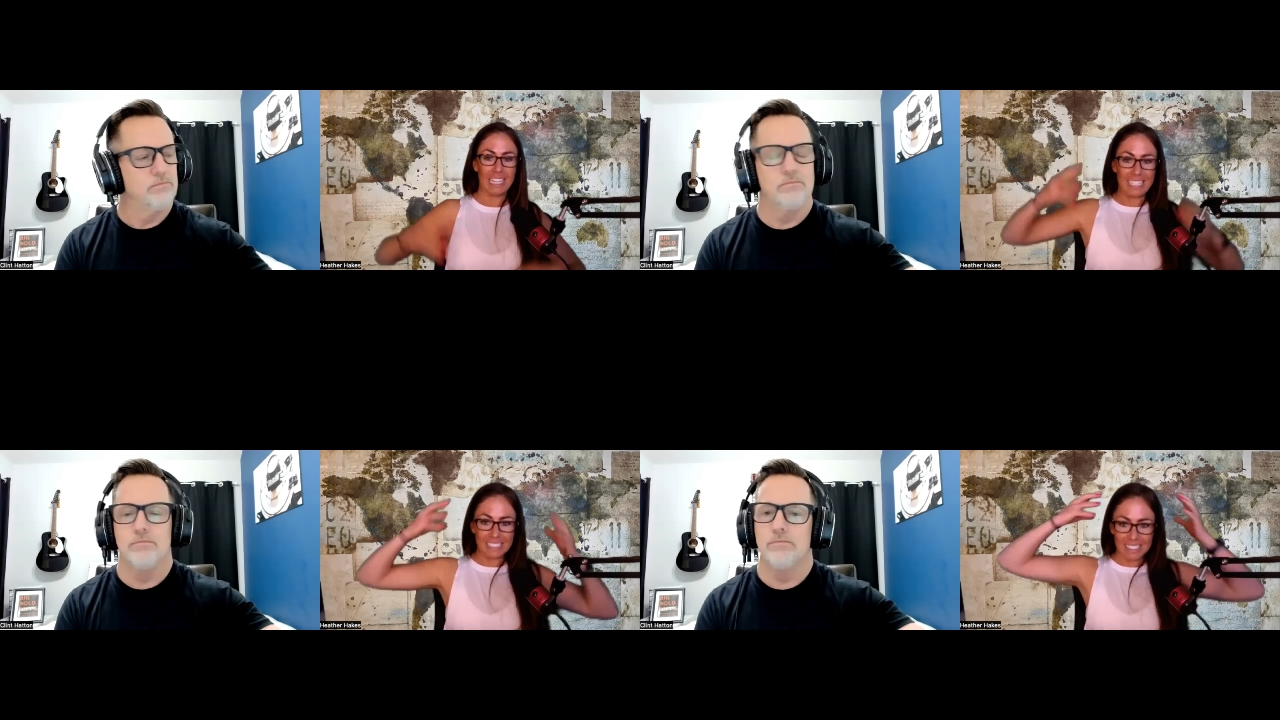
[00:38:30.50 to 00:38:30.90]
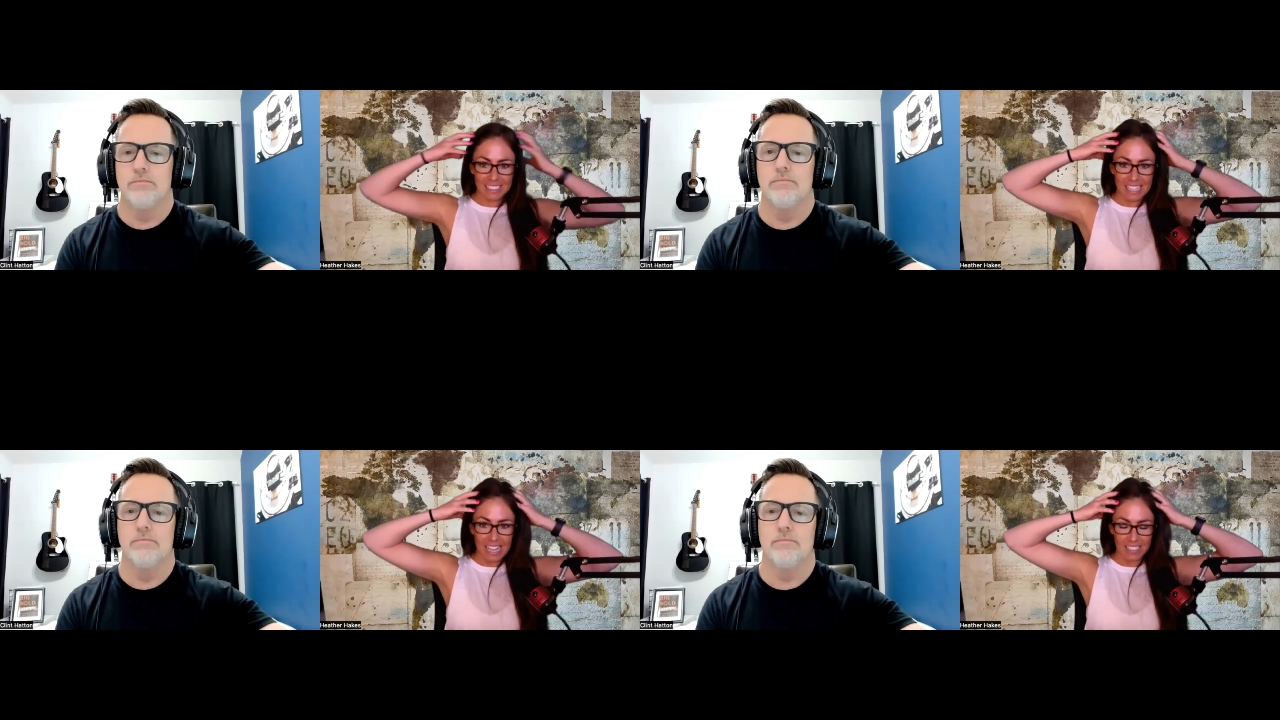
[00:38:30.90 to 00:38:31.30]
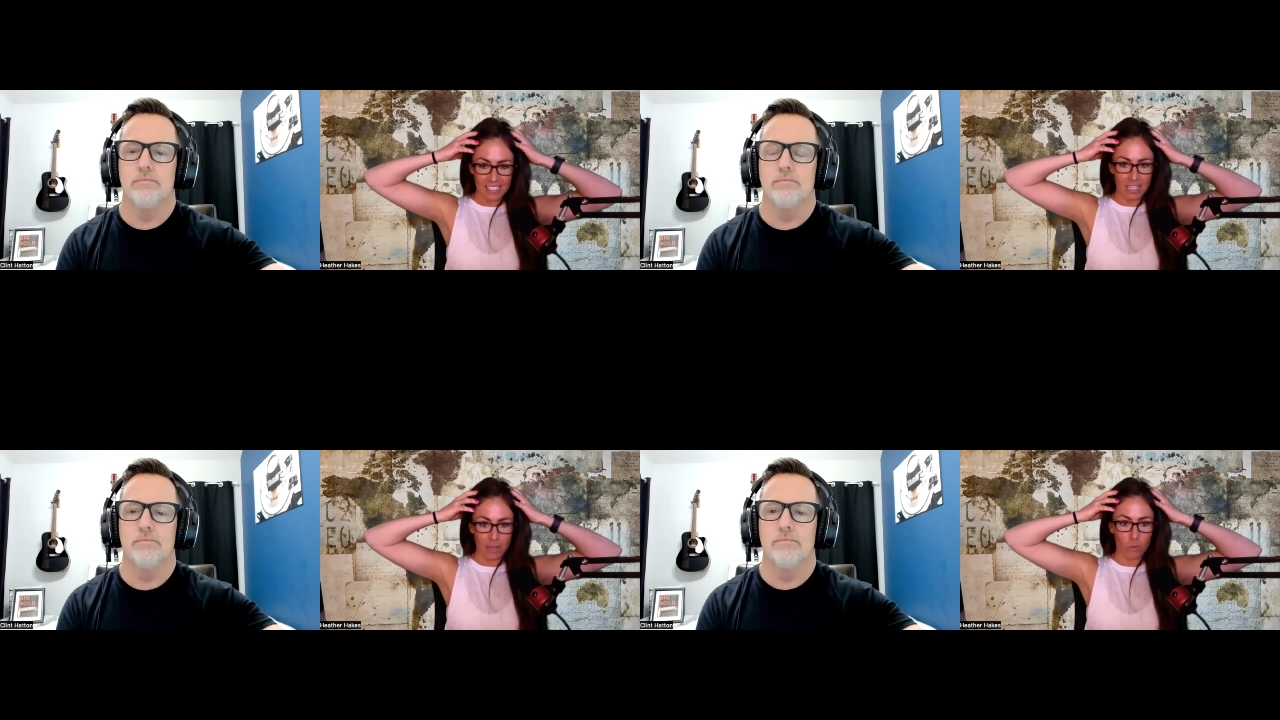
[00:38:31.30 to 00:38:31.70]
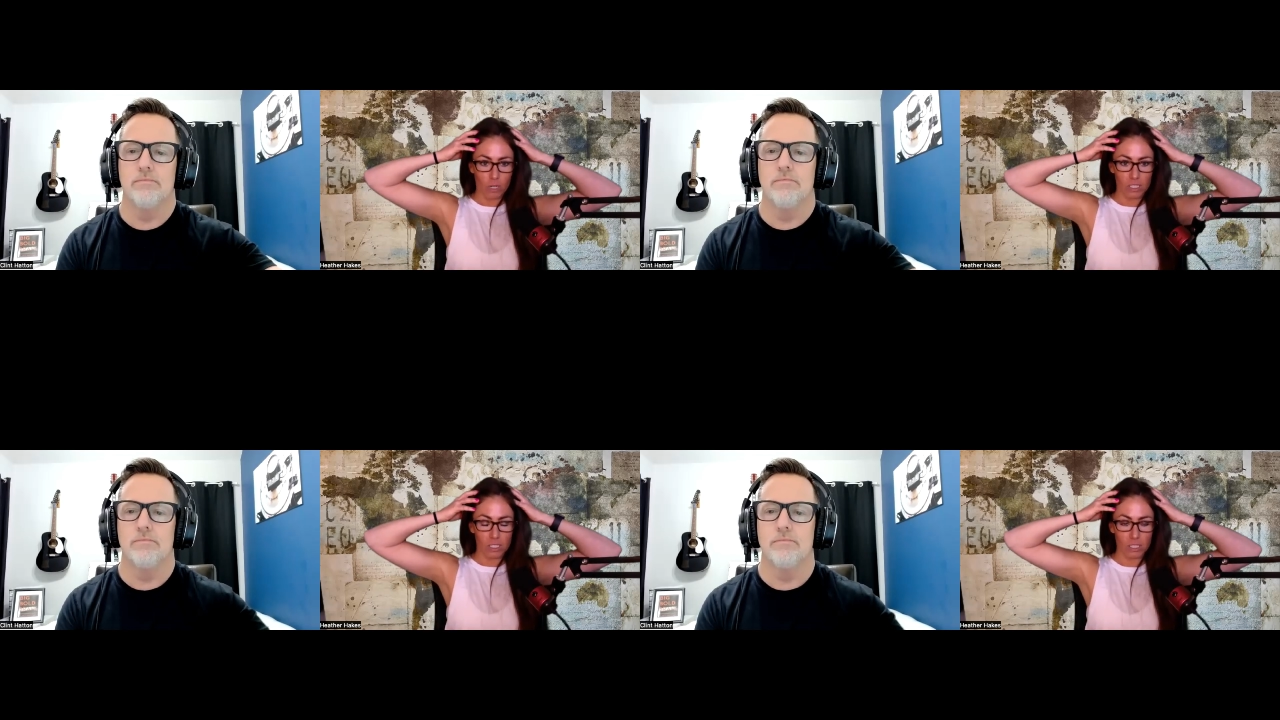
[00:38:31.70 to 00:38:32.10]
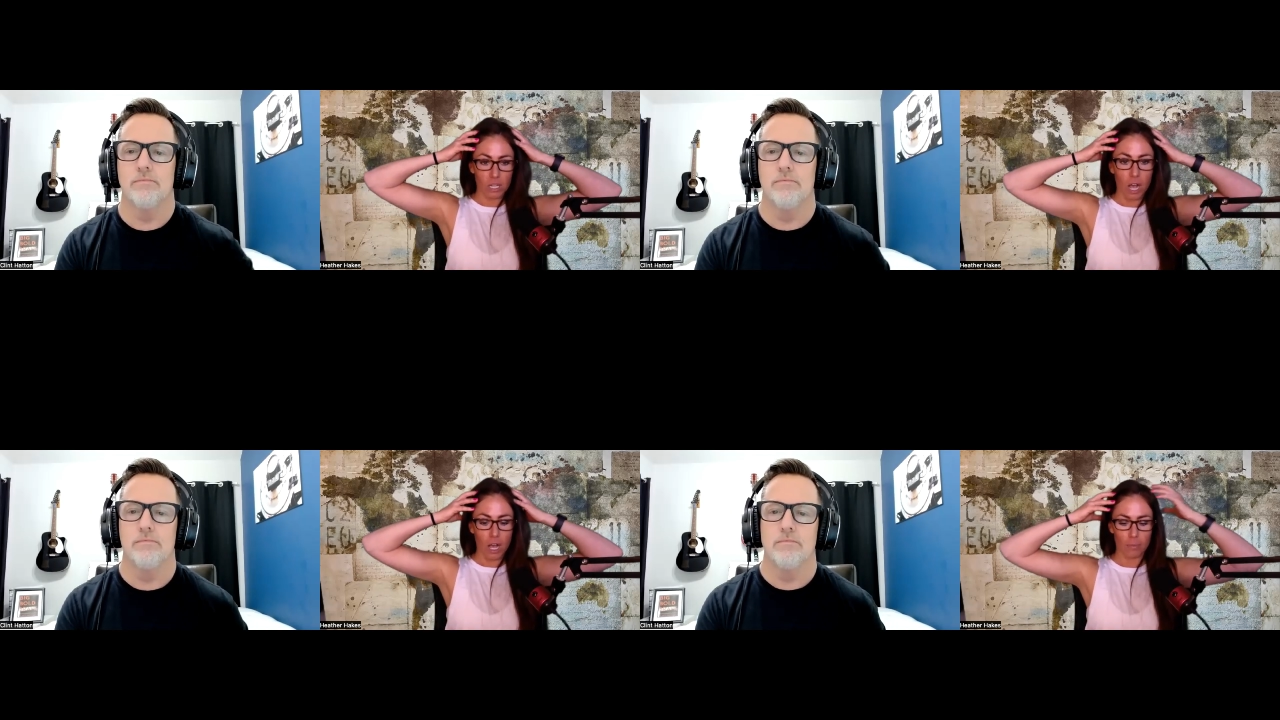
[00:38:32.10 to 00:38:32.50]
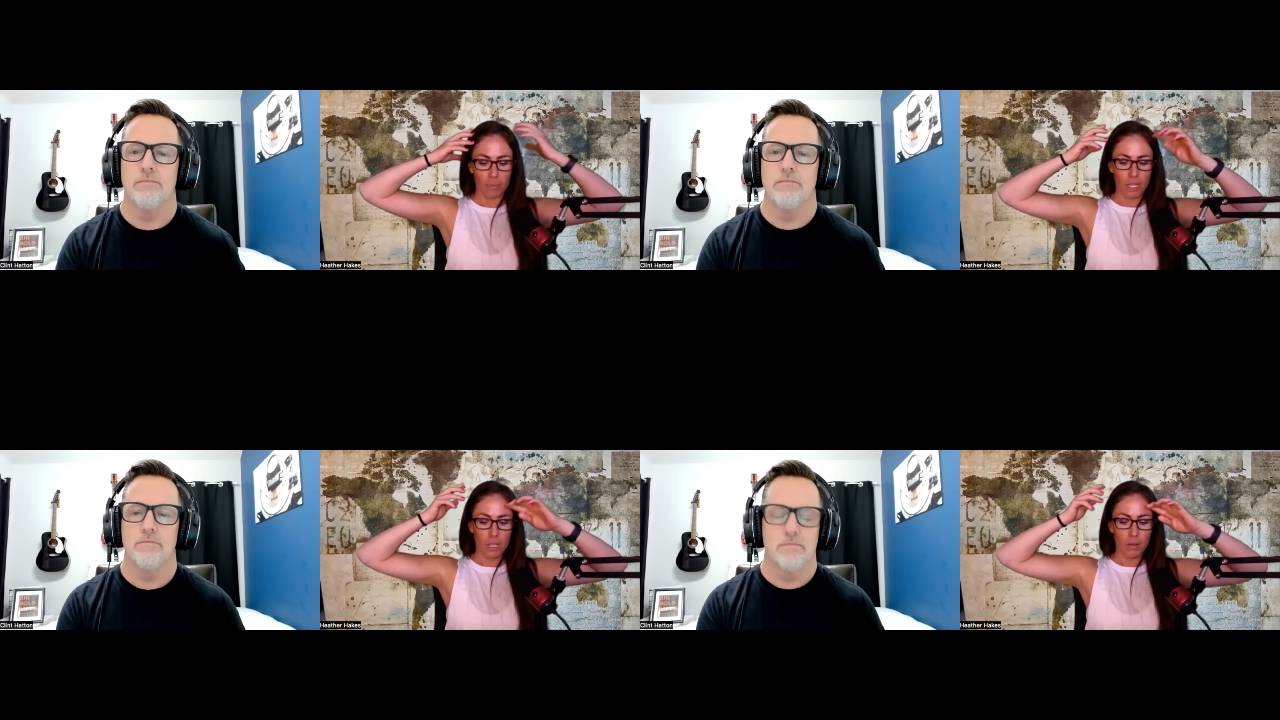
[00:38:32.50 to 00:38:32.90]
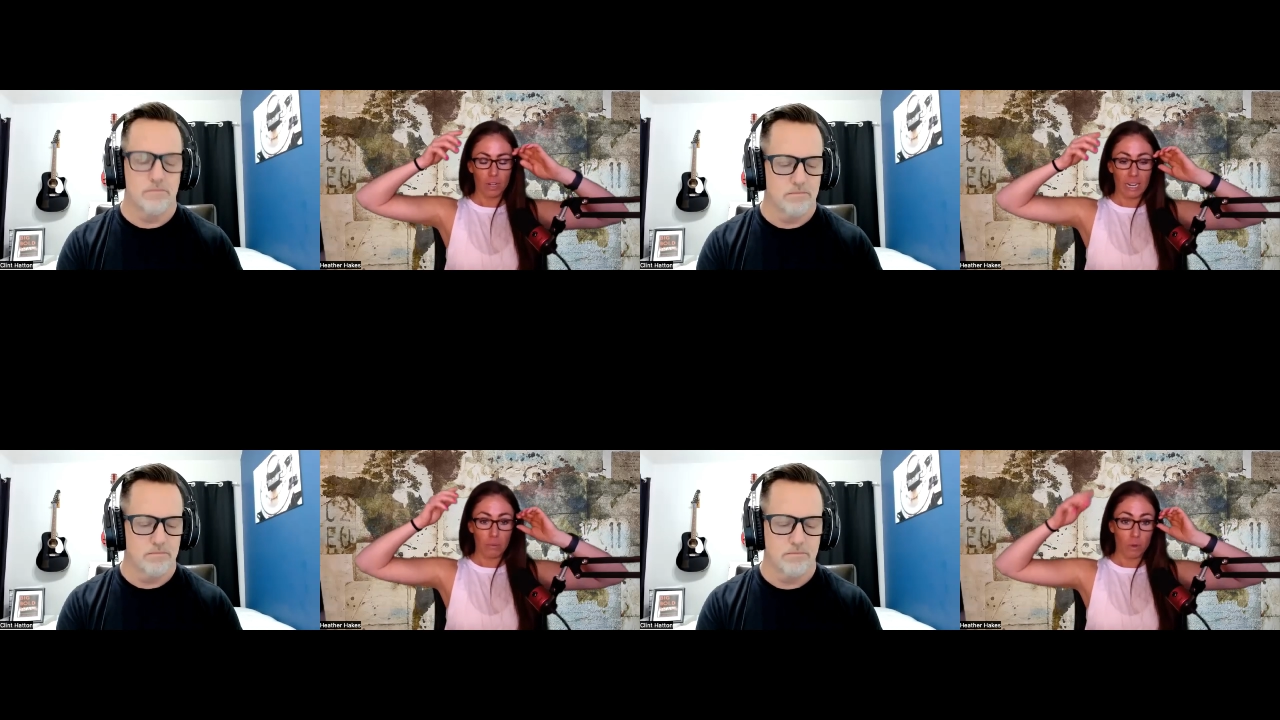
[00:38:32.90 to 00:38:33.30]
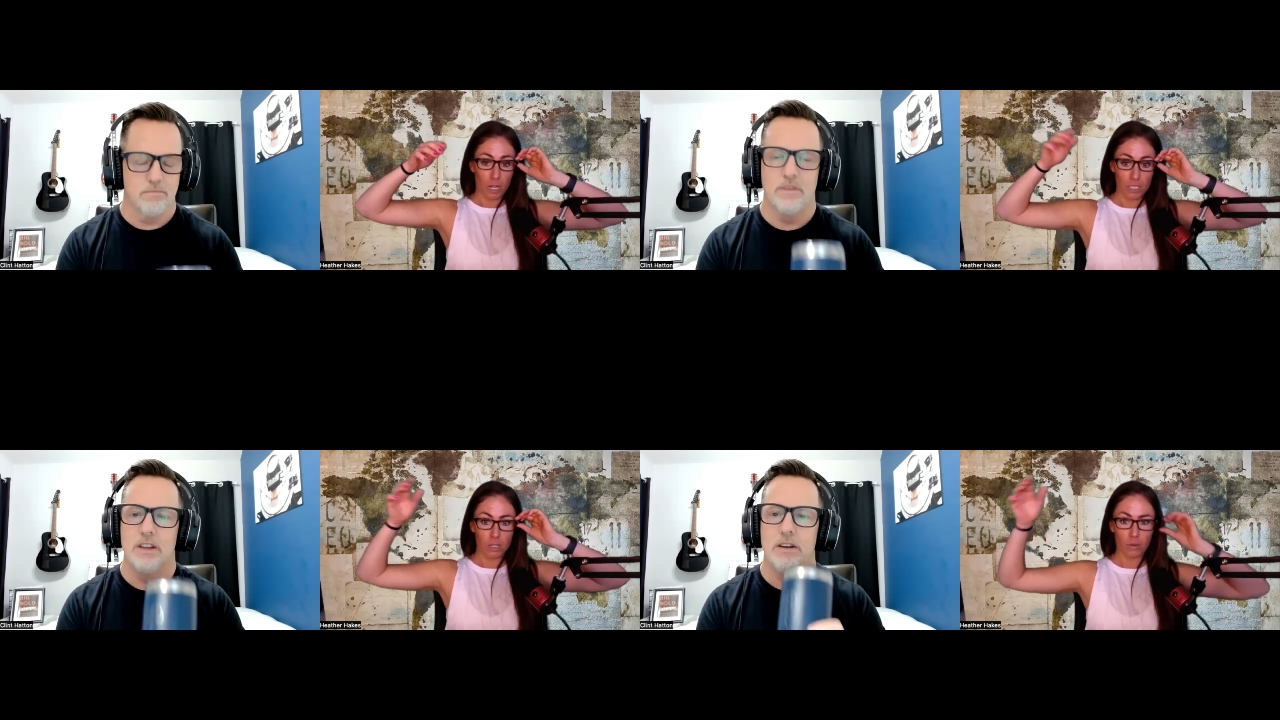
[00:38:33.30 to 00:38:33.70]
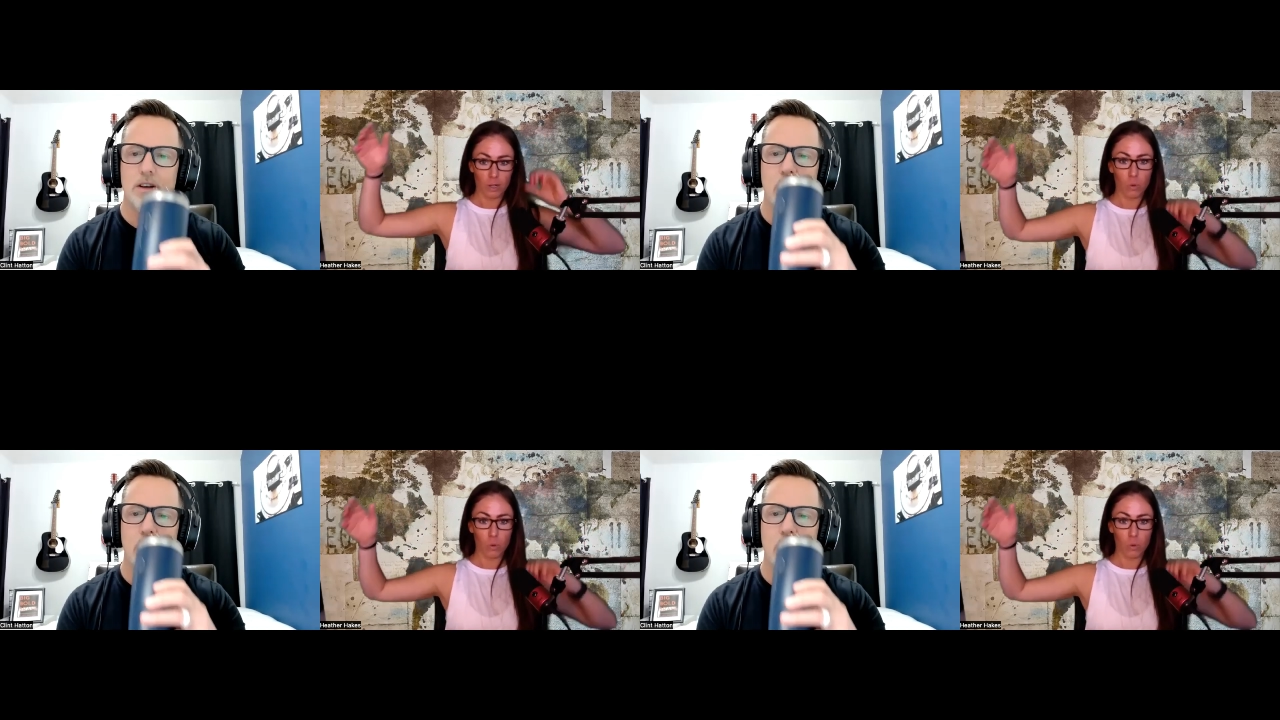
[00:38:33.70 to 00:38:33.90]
Speaker 1: incessant, it wouldn't stop when I wanted to quit